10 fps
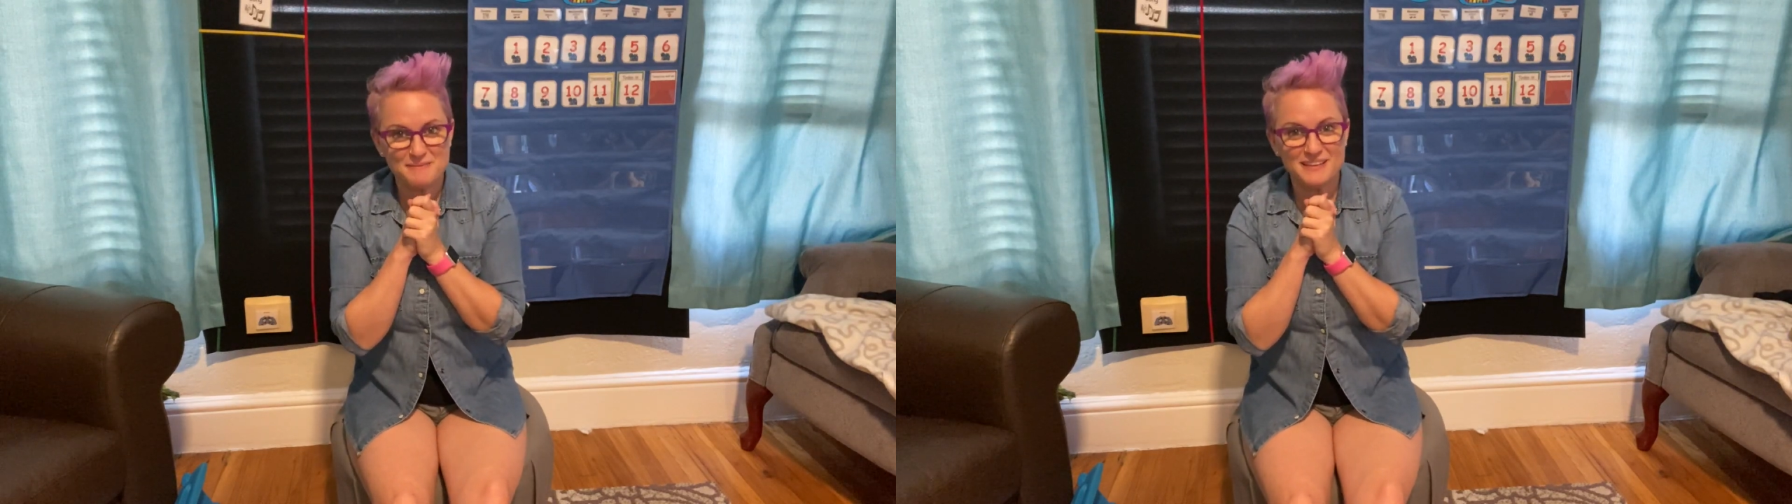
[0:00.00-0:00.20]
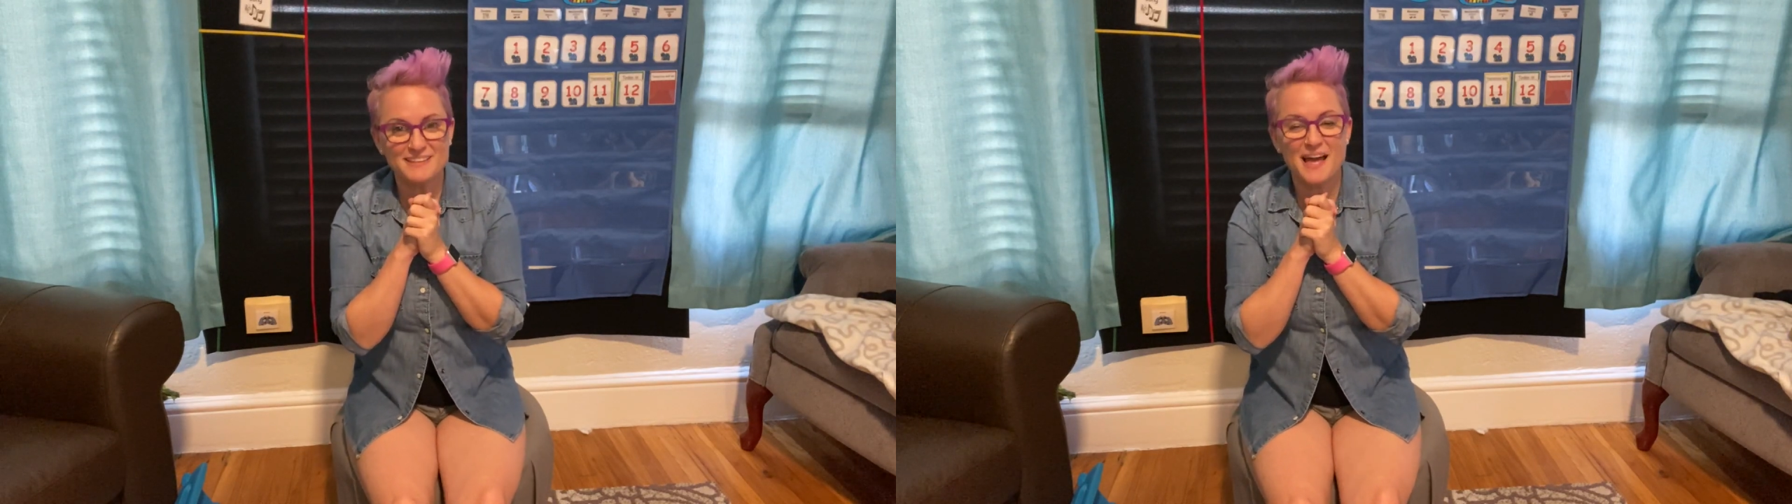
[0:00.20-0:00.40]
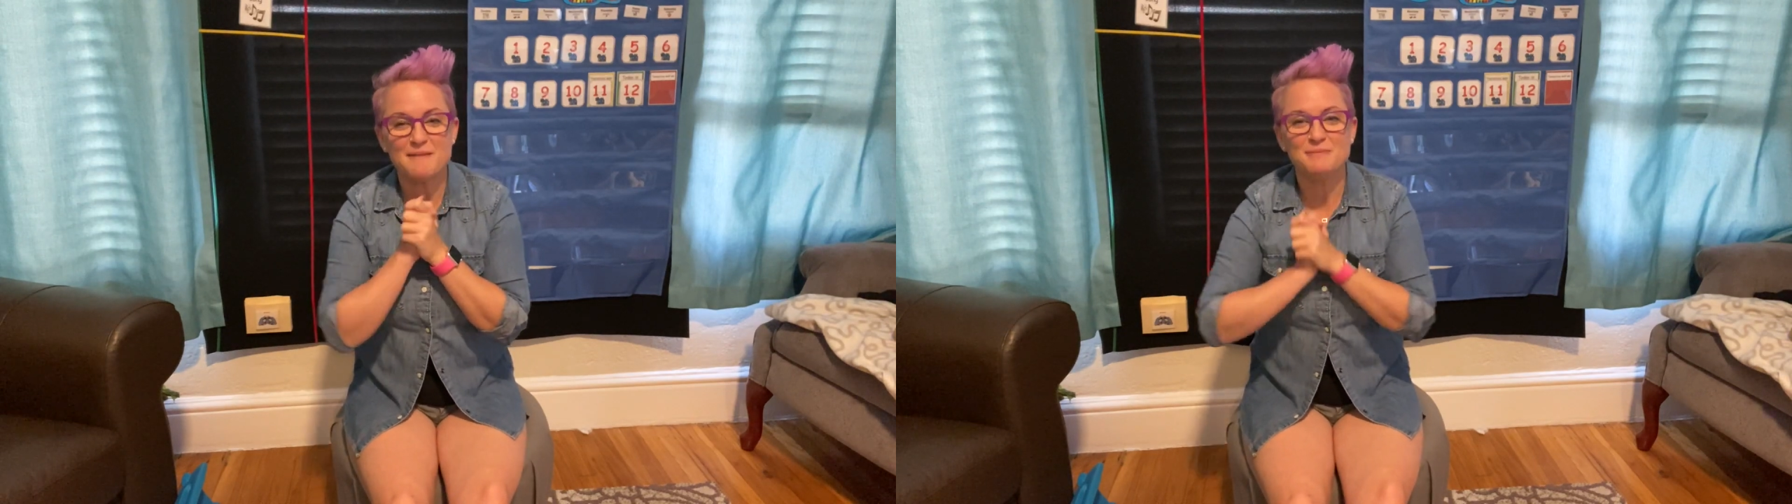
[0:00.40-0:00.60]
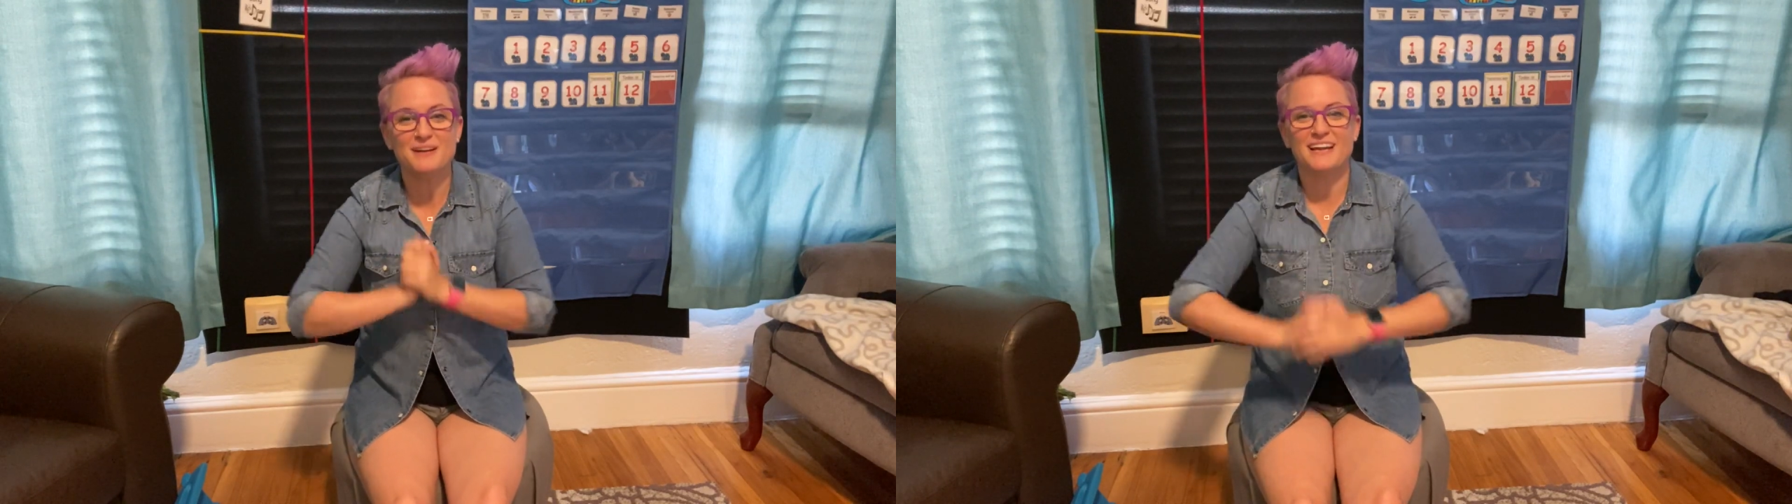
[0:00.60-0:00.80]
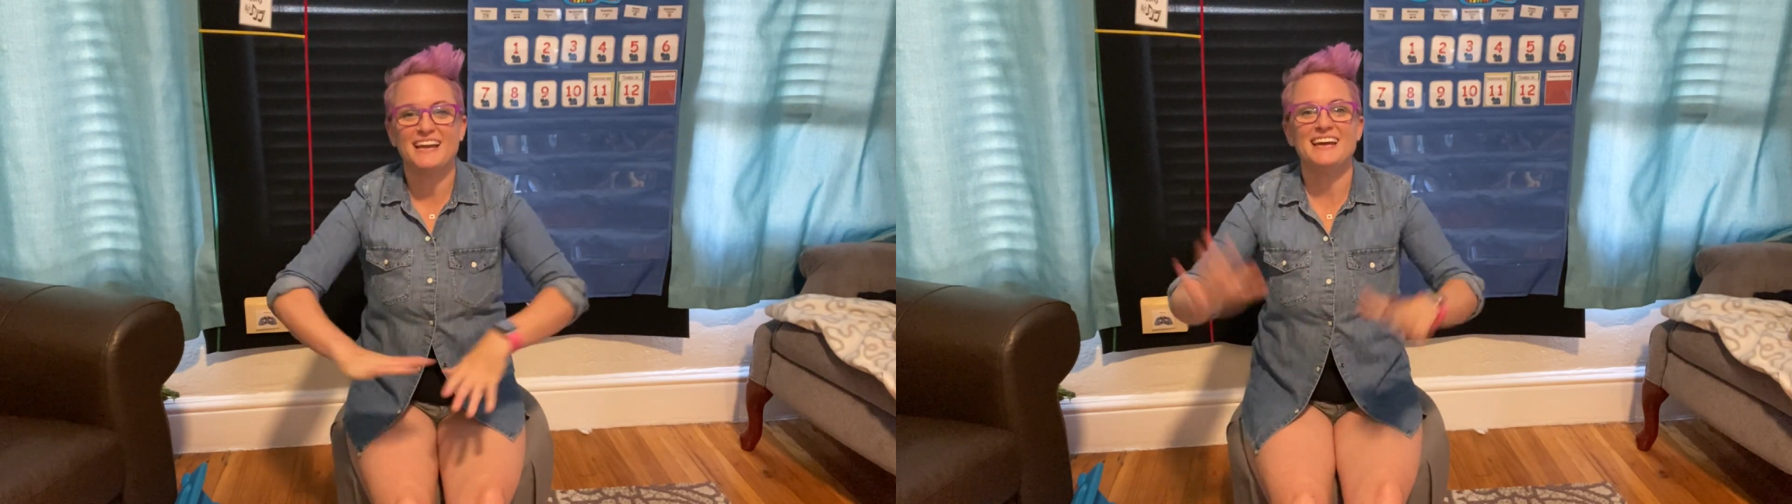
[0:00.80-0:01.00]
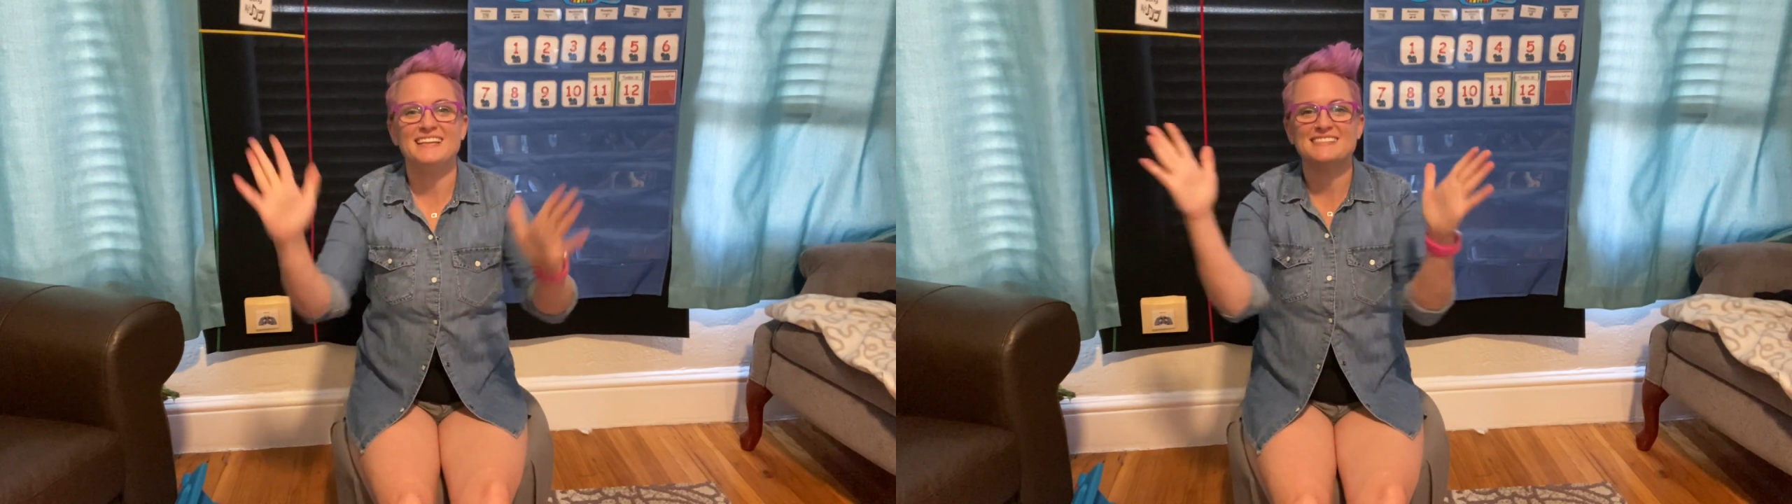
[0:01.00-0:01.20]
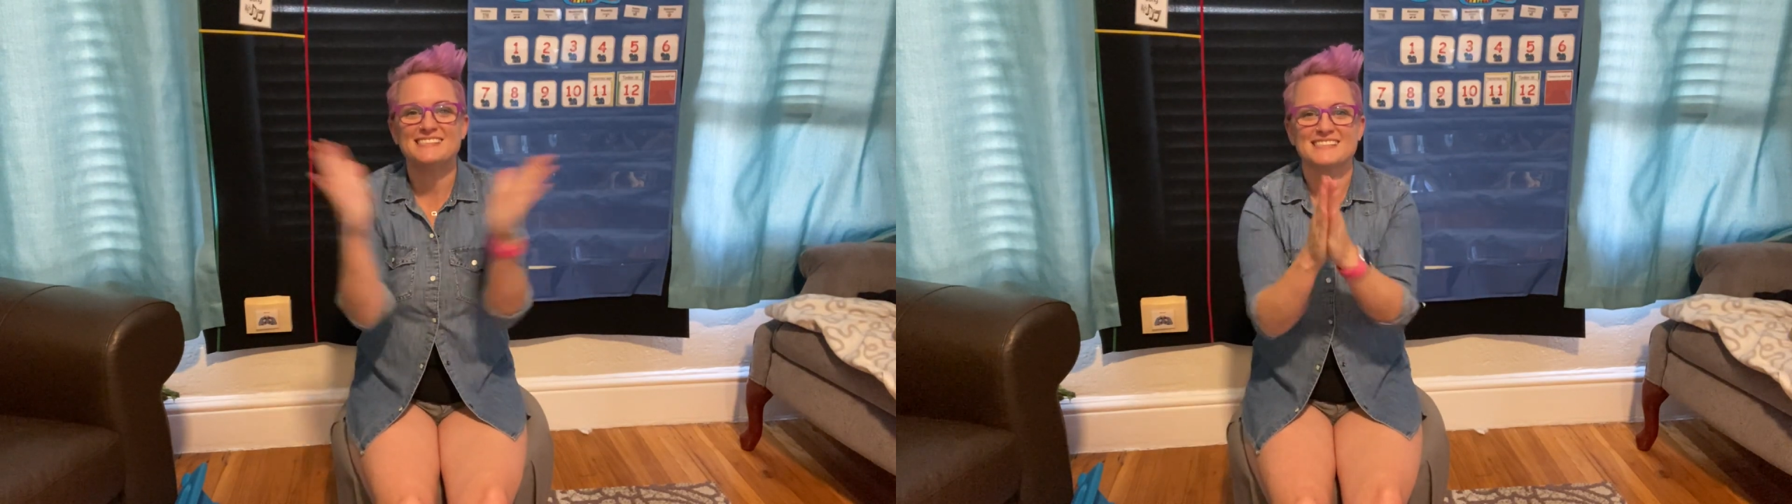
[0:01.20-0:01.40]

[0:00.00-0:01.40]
clap your hands.